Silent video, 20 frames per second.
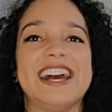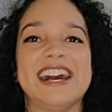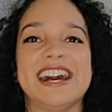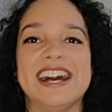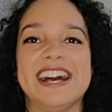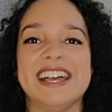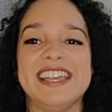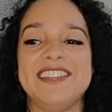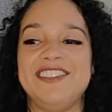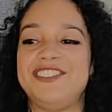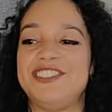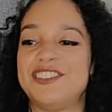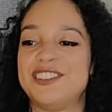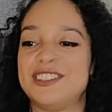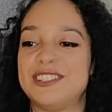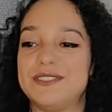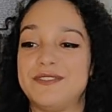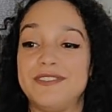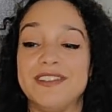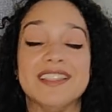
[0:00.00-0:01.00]
I
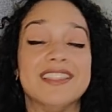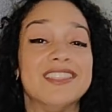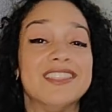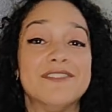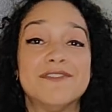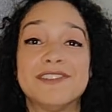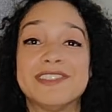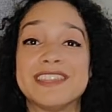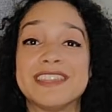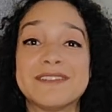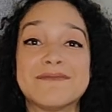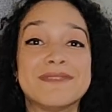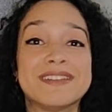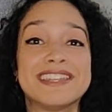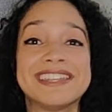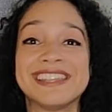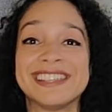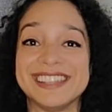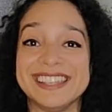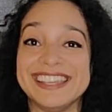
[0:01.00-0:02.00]
just fell in love with it
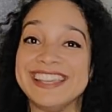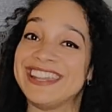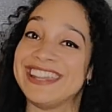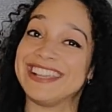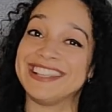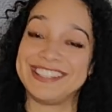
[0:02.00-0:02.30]
immediately and